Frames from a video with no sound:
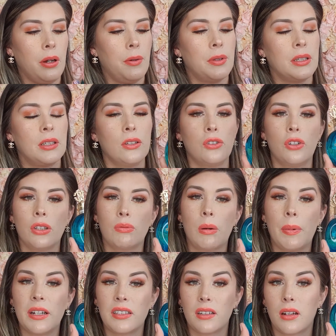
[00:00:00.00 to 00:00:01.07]
this is just
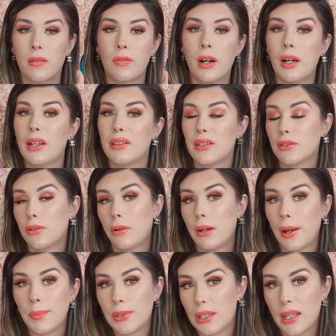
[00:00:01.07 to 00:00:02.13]
Roberto Cavalli. There's no
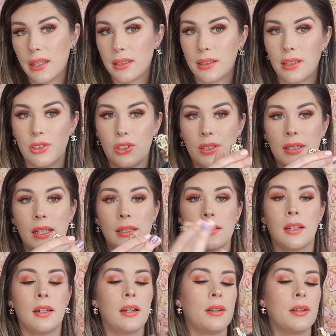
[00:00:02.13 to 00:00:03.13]
name to this. It's just this.